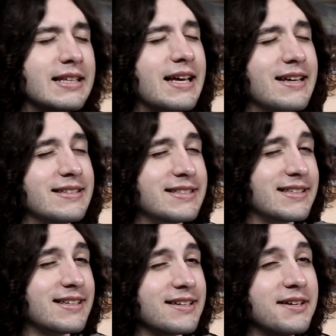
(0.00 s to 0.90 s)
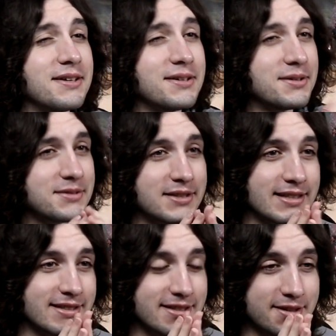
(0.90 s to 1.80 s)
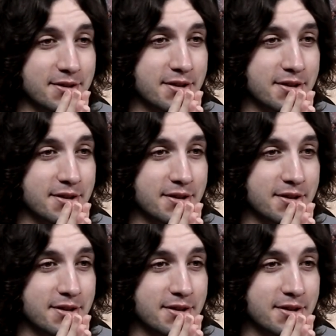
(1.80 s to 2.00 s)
Let's go. Dude, that's so